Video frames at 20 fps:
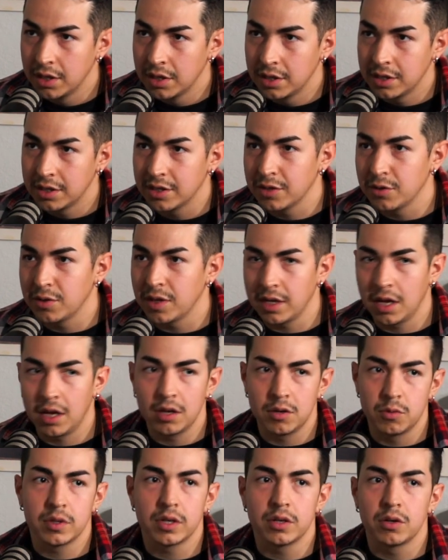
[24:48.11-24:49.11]
You know, they're like, oh, I
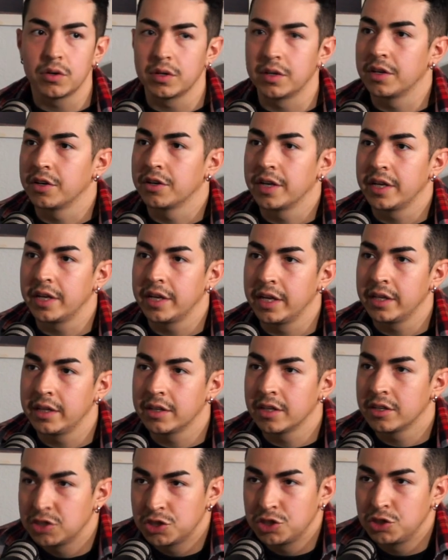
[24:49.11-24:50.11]
don't want to go in there and get hit.
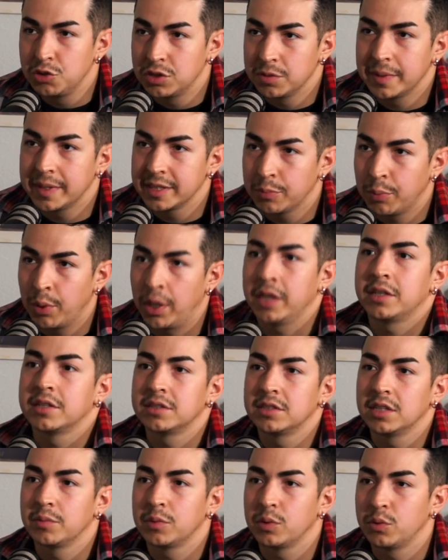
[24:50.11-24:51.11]
They're just using me as a practice
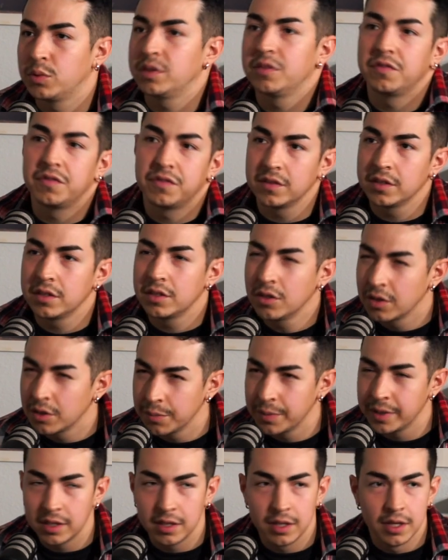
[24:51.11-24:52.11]
dummy. What the, f-? you know what I
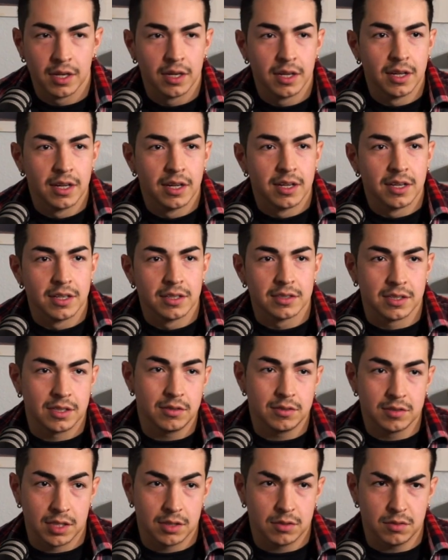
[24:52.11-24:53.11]
mean? Yeah. And I
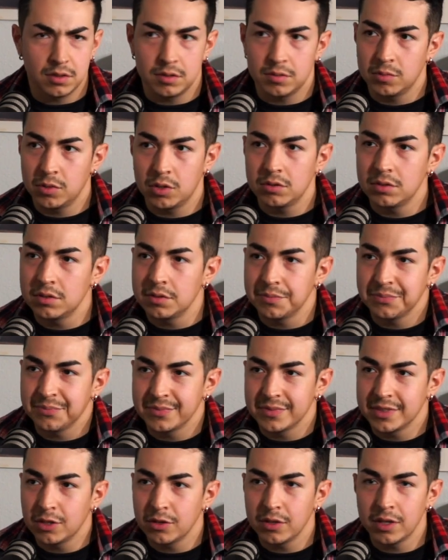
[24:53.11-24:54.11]
was like, well,
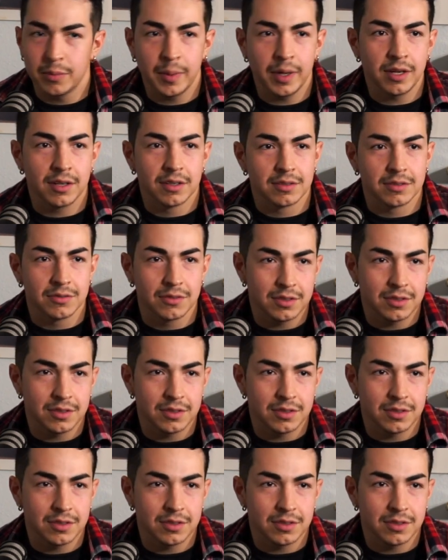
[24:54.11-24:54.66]
go get better.